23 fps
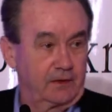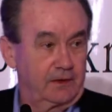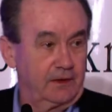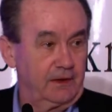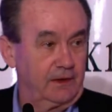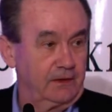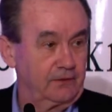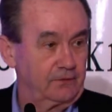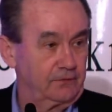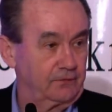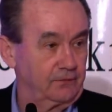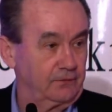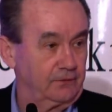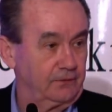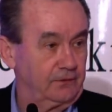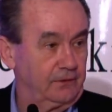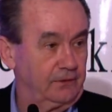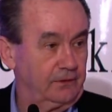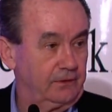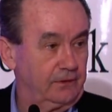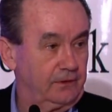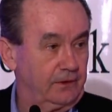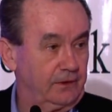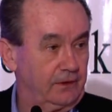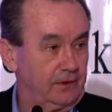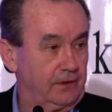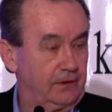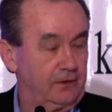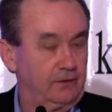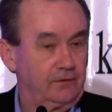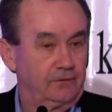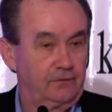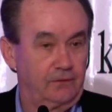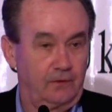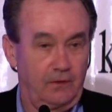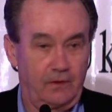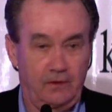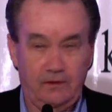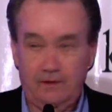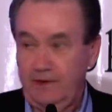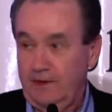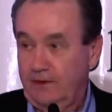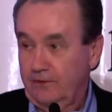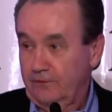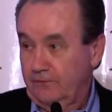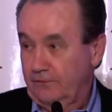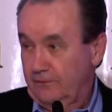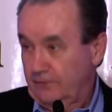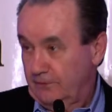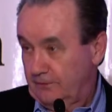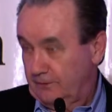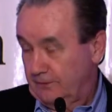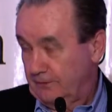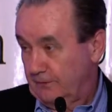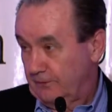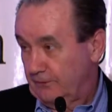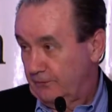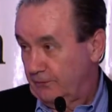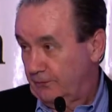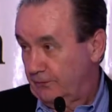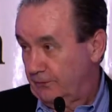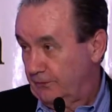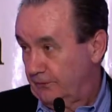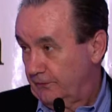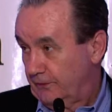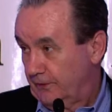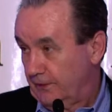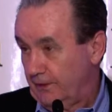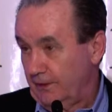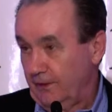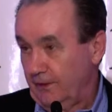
council. So our council is